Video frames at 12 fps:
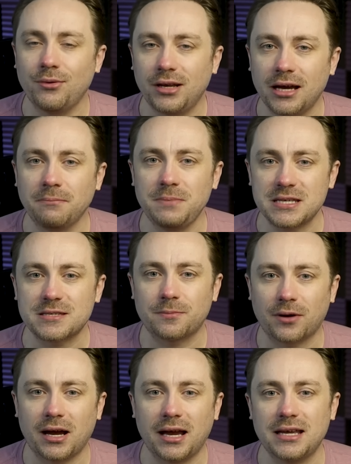would not be
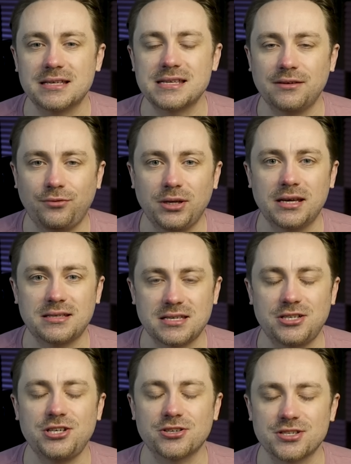surprised if we get
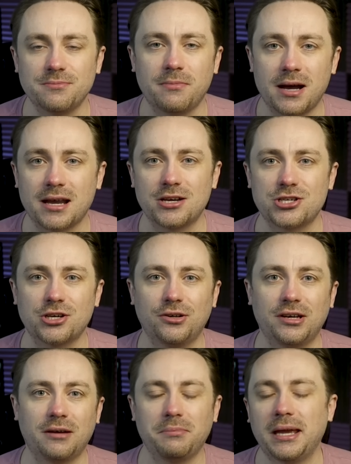Sashir Zamata
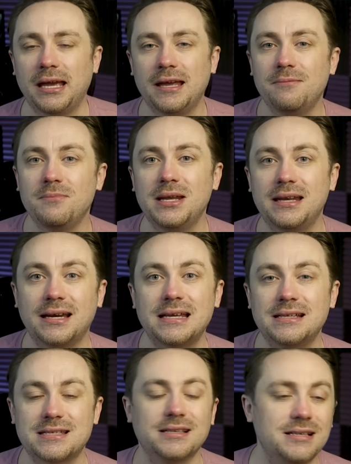showing up in
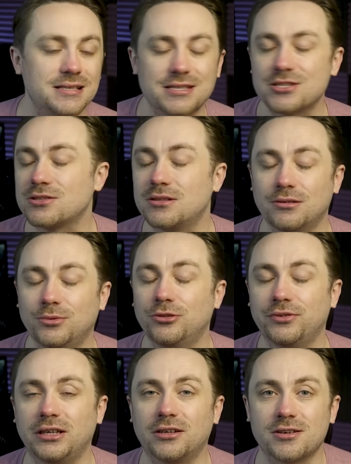Midnight Suns, the
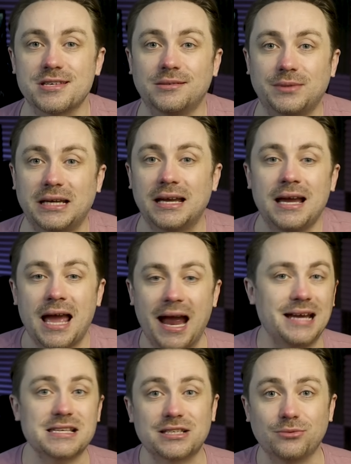movie or something,
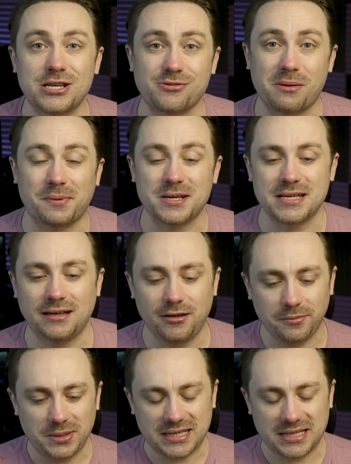as the witch representative,